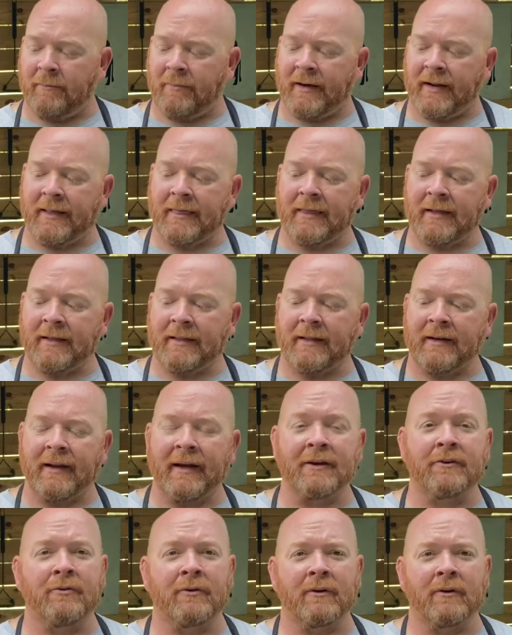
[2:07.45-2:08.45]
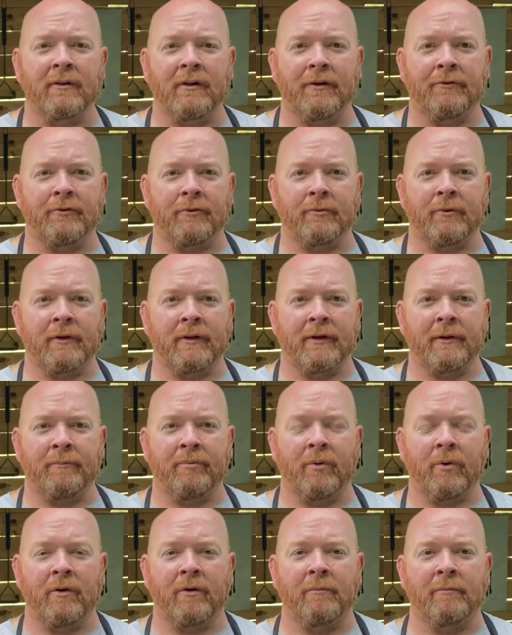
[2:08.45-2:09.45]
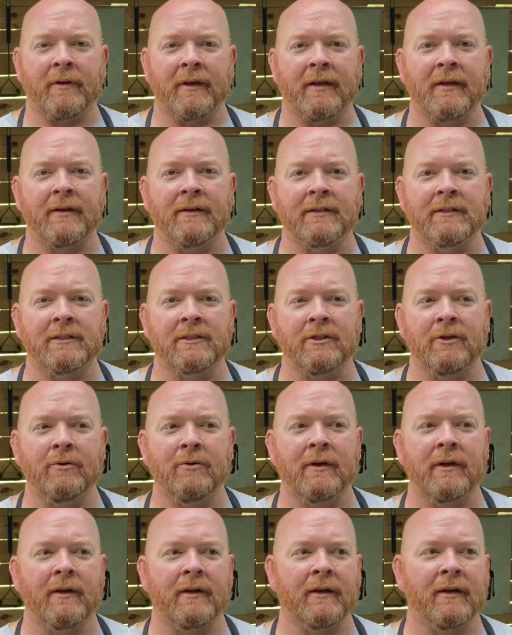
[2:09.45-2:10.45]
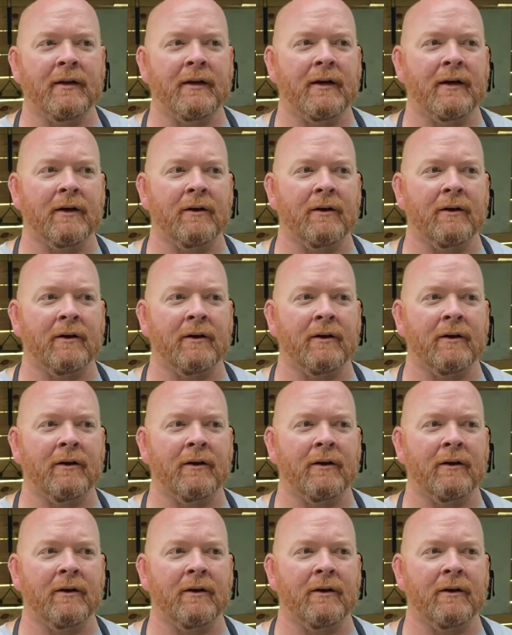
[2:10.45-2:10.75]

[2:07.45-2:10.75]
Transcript: but I think that nitrile gloves are really important because you can